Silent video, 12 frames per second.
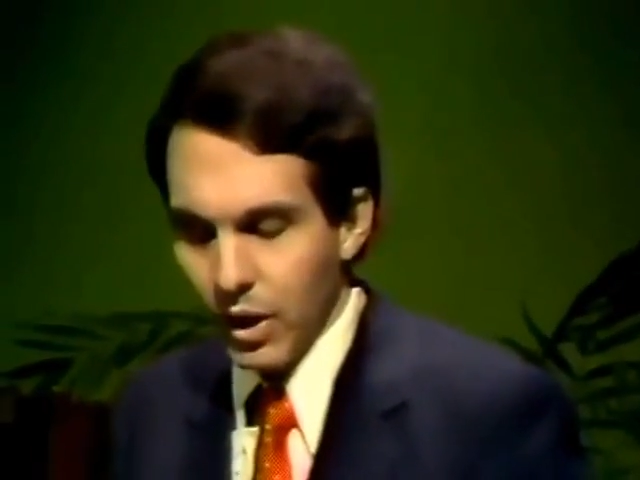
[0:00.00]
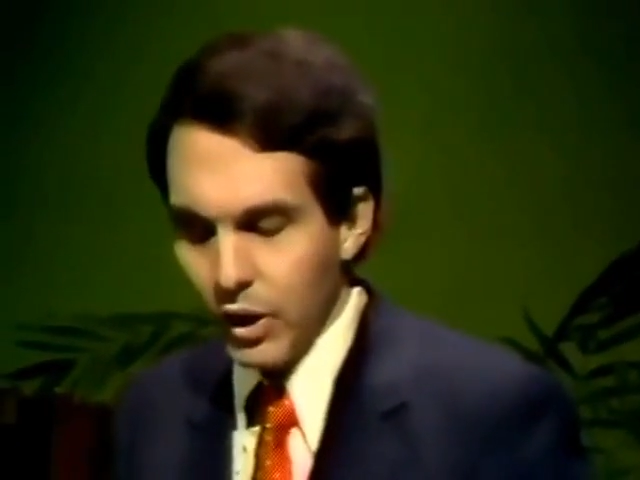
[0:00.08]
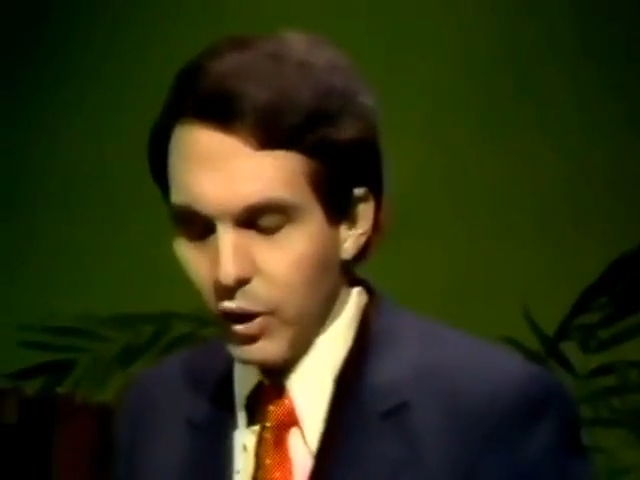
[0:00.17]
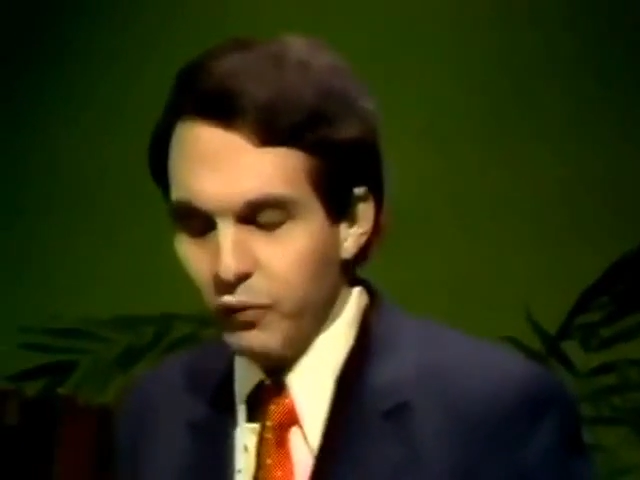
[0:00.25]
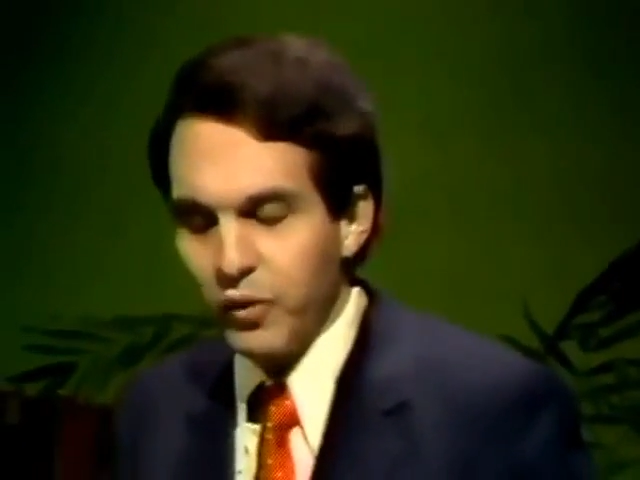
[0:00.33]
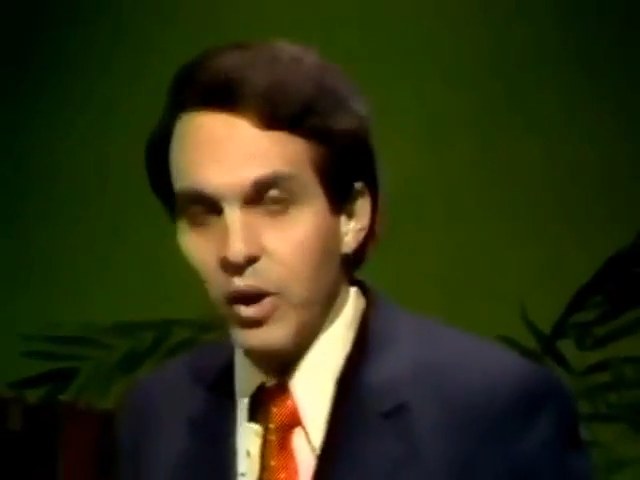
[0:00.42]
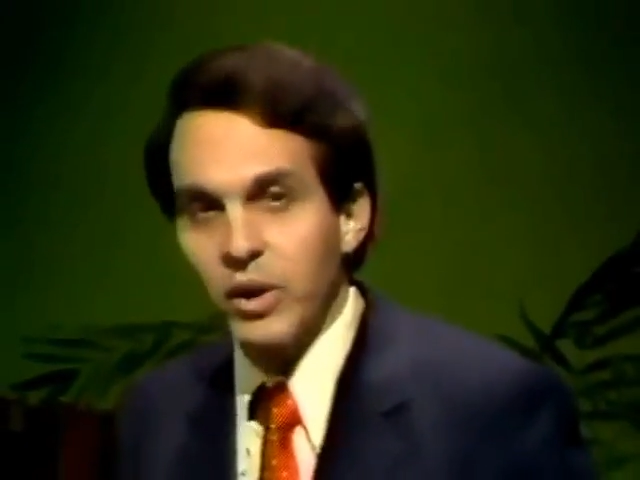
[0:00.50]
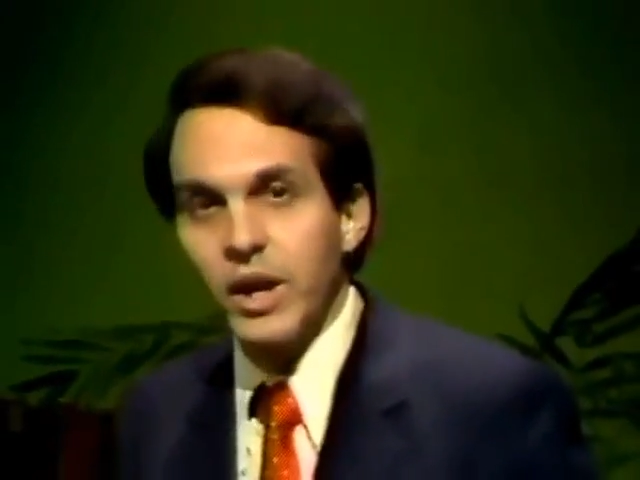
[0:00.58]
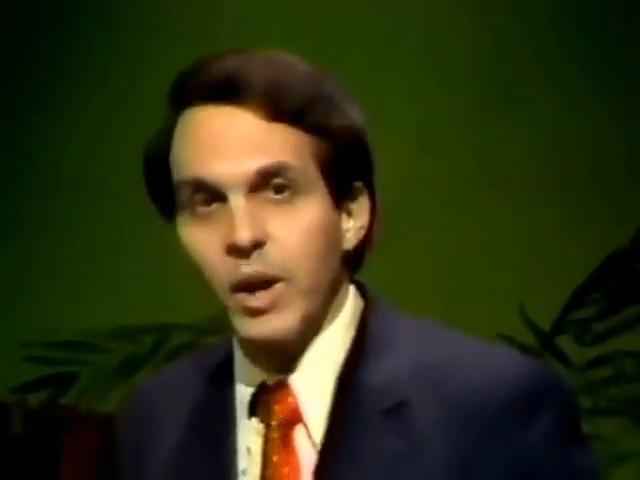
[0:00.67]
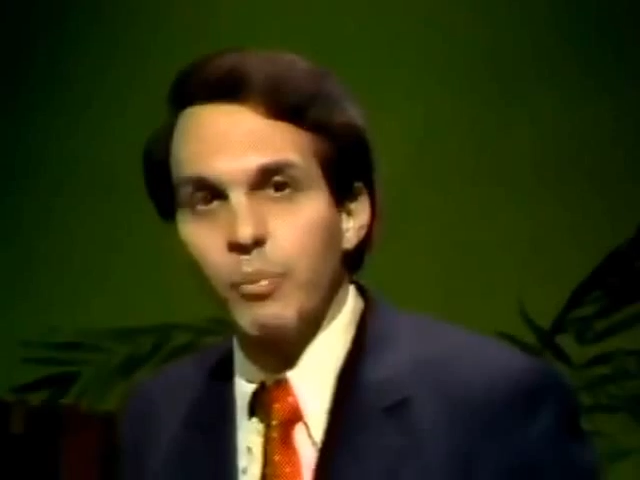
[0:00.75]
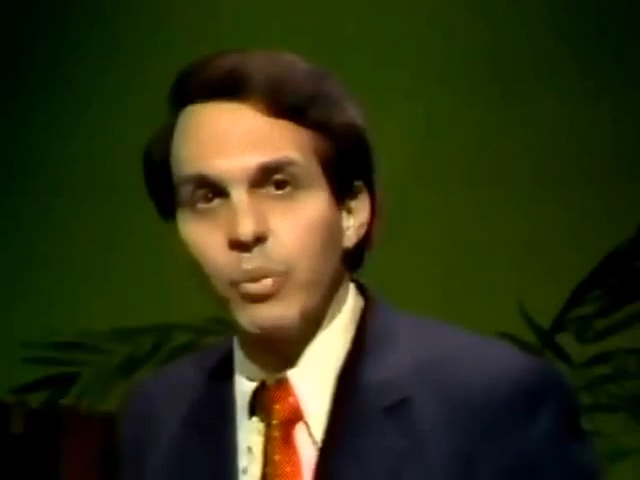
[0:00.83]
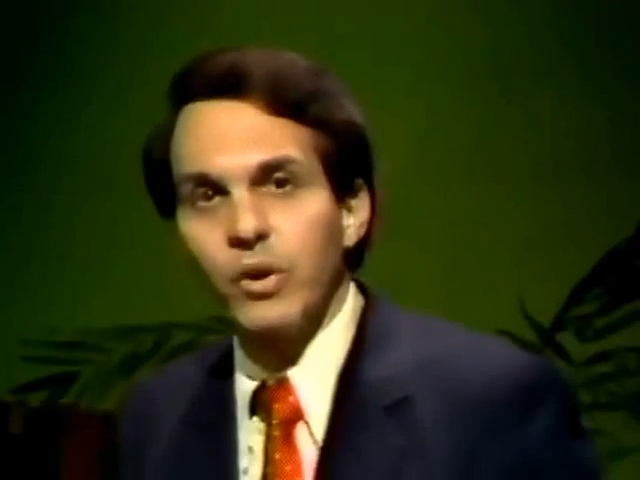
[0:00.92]
You felt like
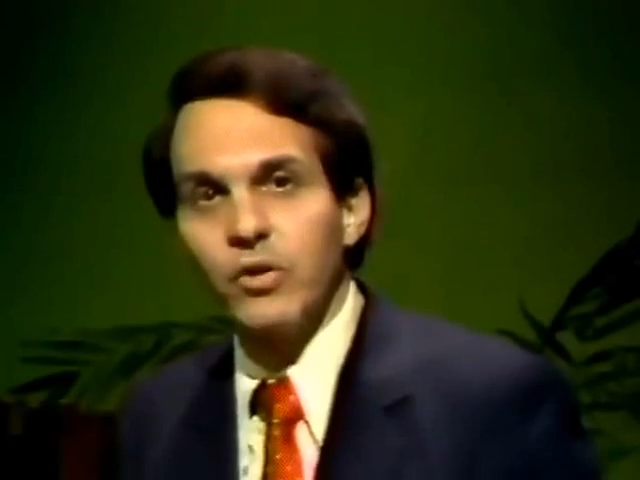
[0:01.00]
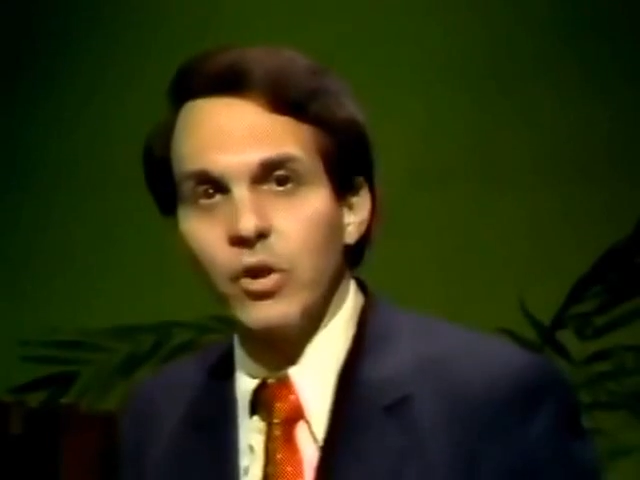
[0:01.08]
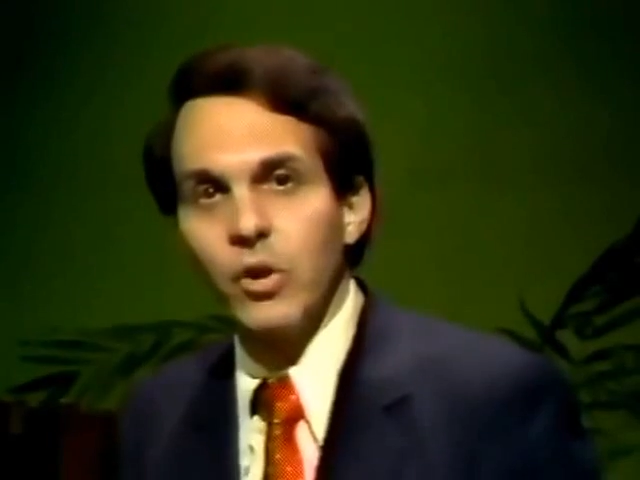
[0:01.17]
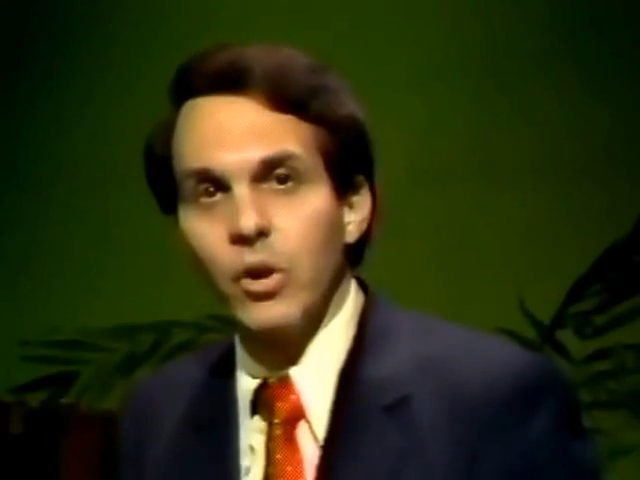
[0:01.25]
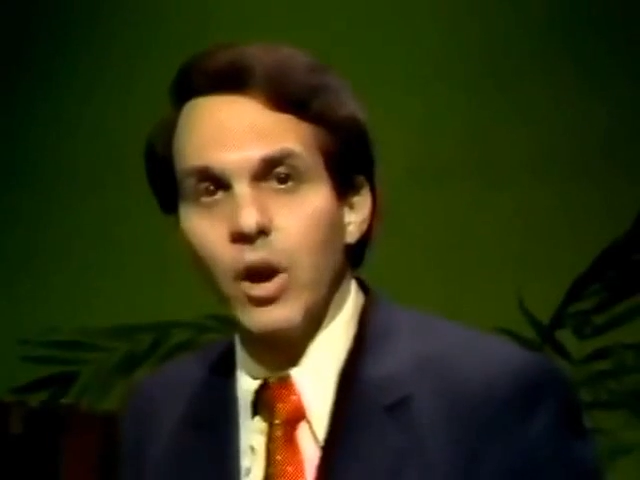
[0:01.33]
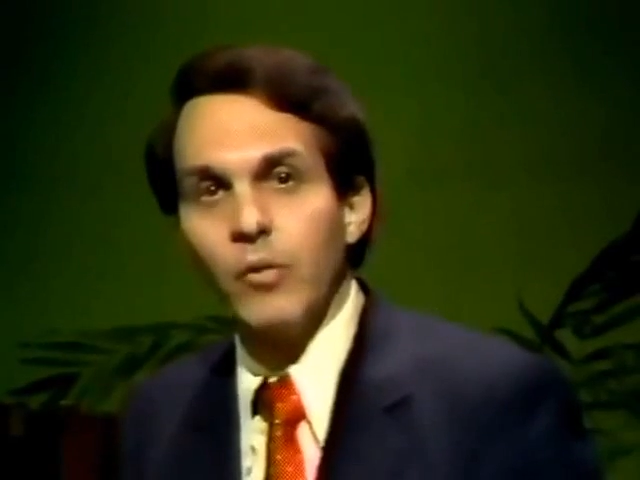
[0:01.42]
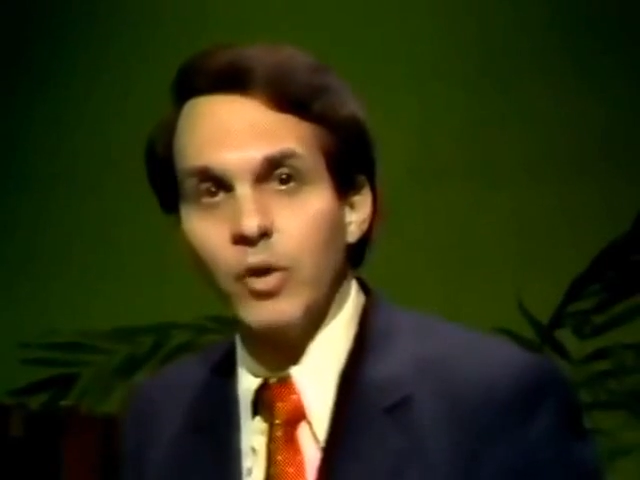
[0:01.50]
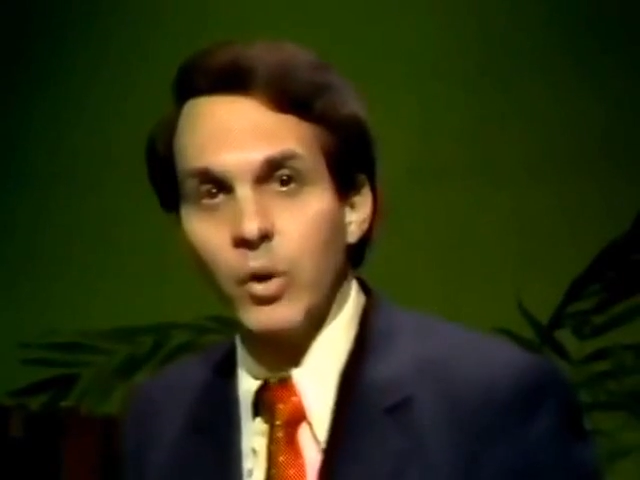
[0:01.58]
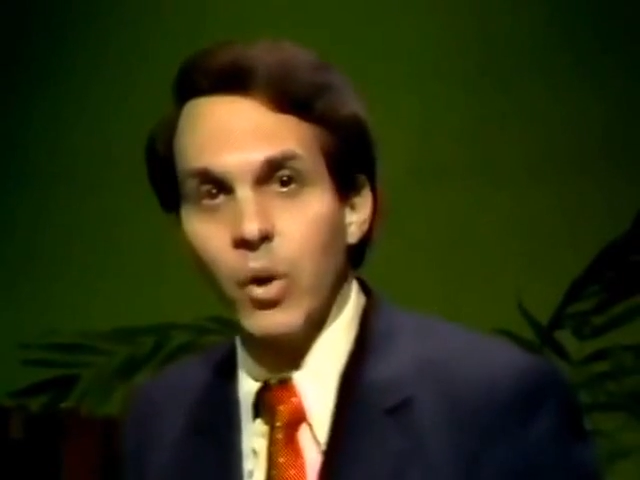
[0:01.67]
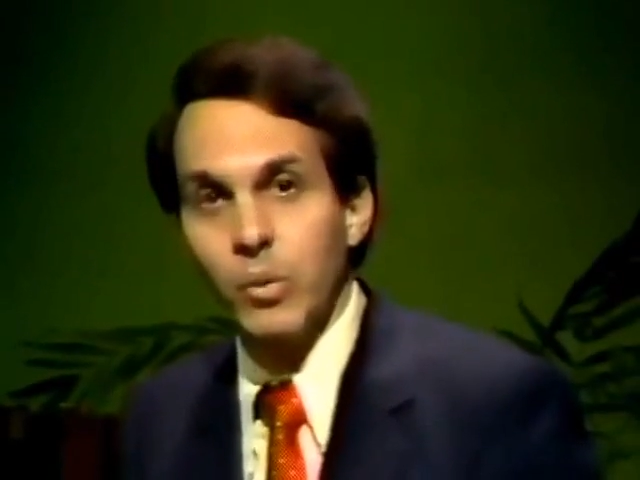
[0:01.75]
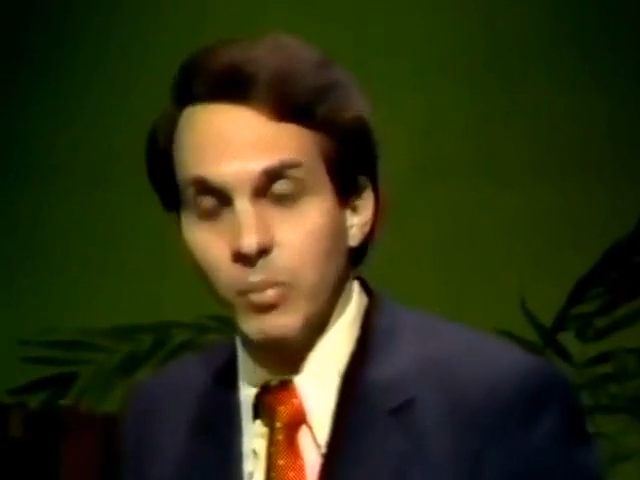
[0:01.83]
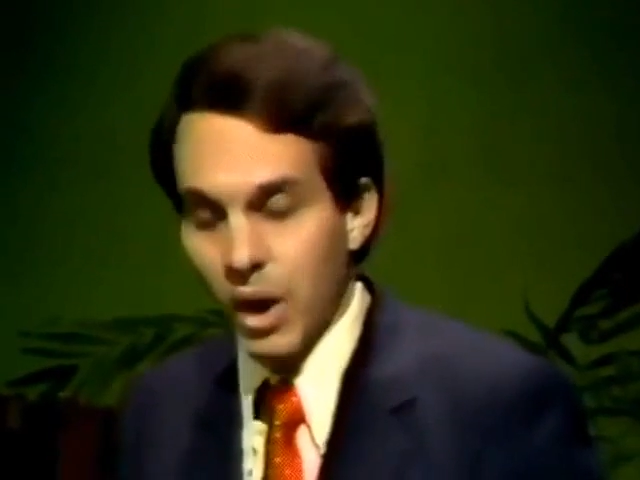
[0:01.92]
a prisoner of your
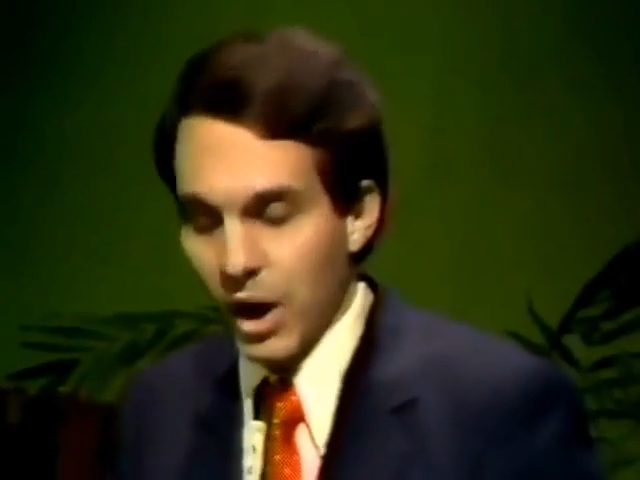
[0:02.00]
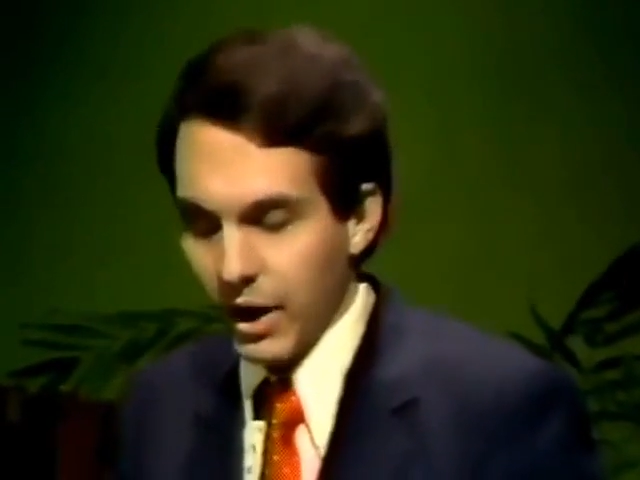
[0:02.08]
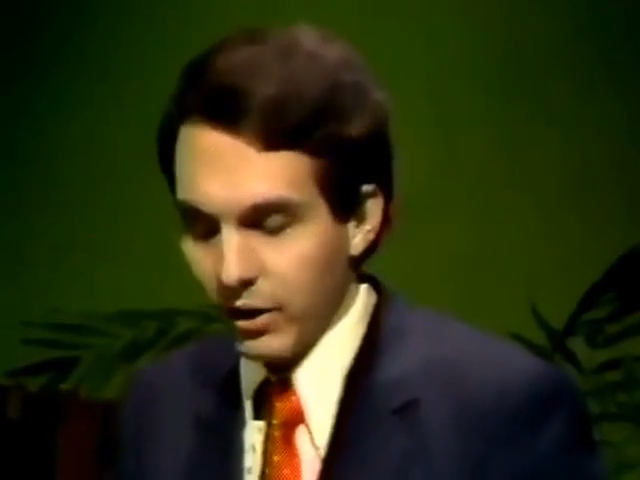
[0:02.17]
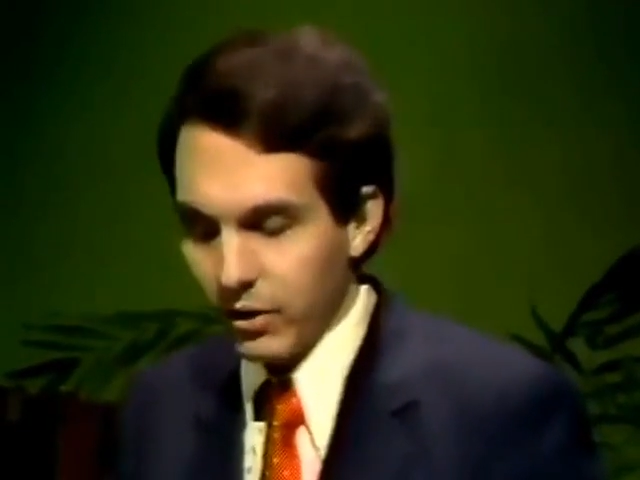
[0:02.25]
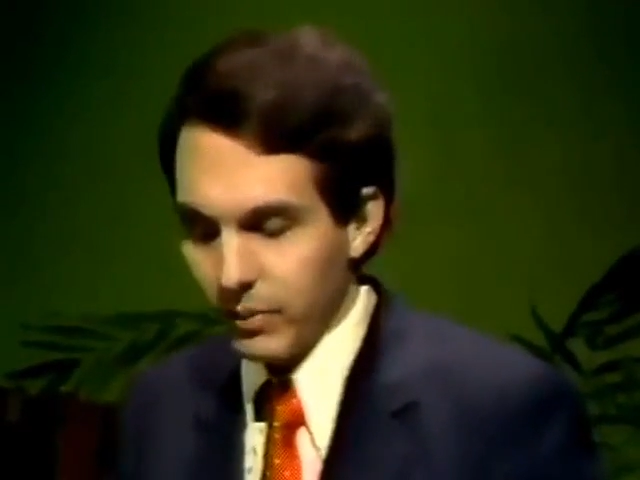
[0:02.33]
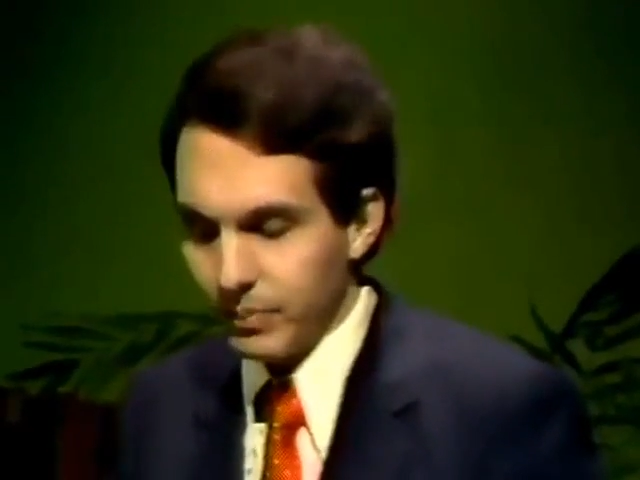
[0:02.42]
own mind.